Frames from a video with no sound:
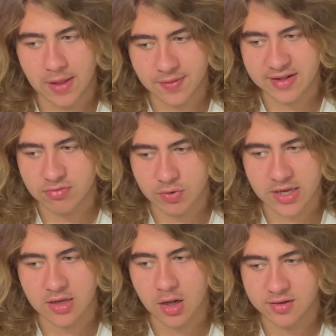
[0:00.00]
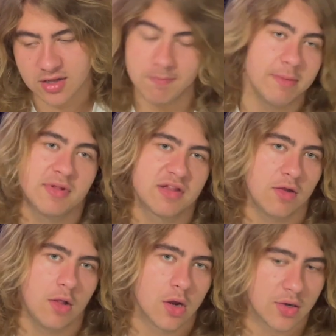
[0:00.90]
And this week, some people
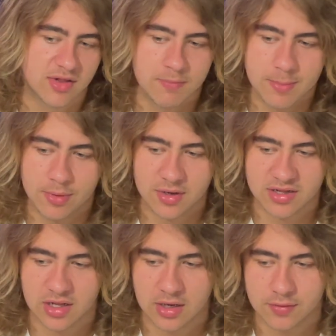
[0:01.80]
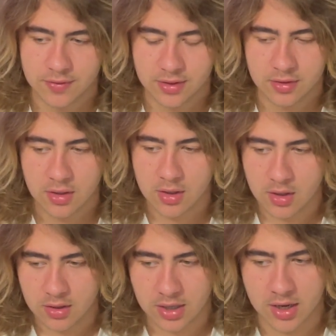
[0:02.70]
still aren't. Some people are saying that,
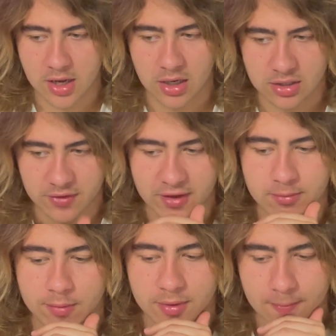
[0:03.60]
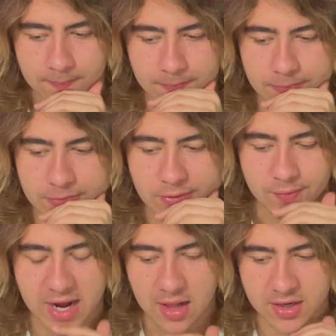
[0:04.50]
yada yada, I'll get to that in a moment. The
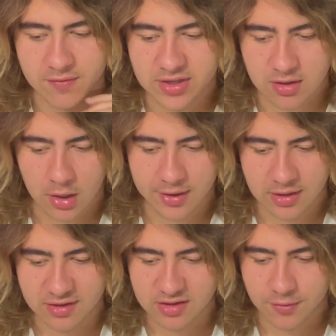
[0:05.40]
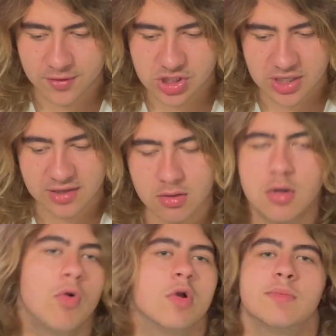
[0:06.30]
reality of this all is the Jets are
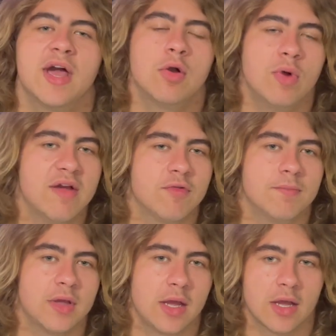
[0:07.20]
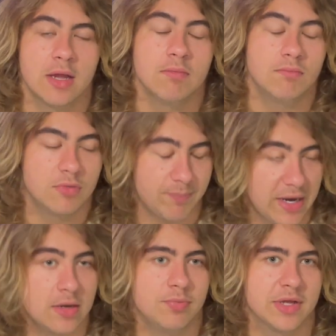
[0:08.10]
a quarterback away from being a
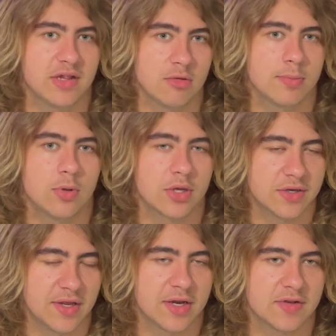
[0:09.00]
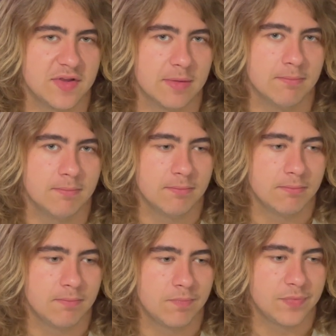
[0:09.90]
debatably Super Bowl contending team.
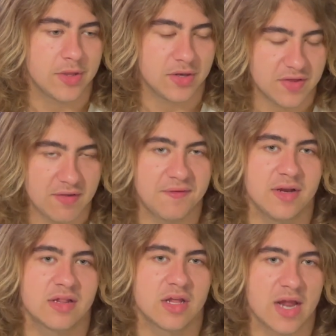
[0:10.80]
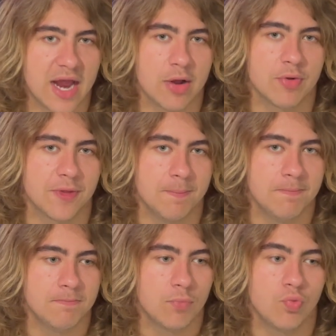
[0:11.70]
The defense can hang with them.
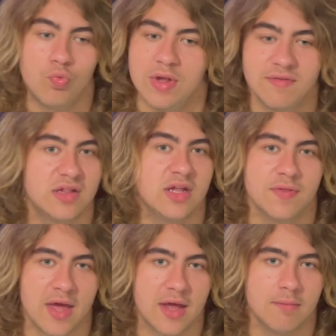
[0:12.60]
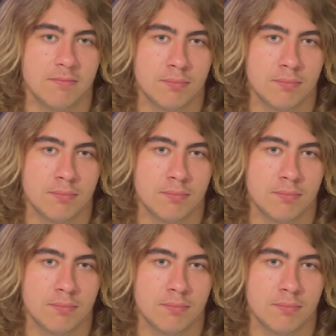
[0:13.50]
We have seen that.